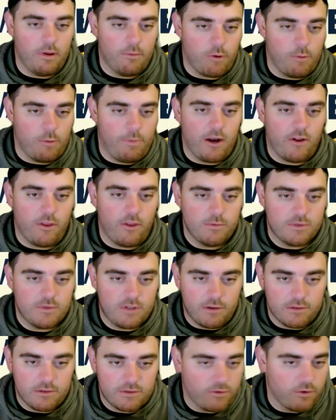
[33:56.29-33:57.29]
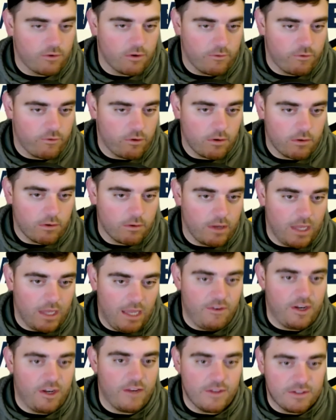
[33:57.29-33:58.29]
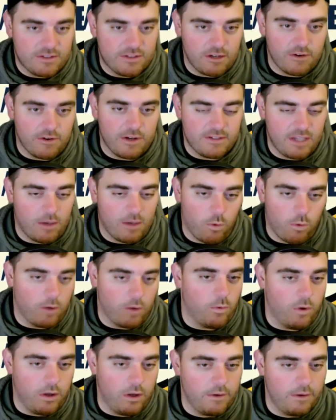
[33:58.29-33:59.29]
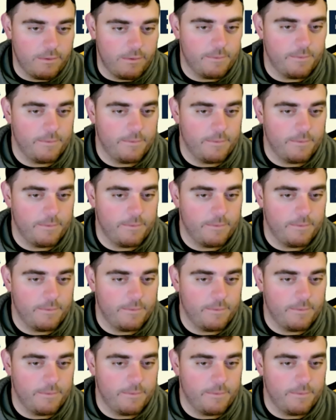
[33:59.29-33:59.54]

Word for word: prepare themselves for for evening the series at one one?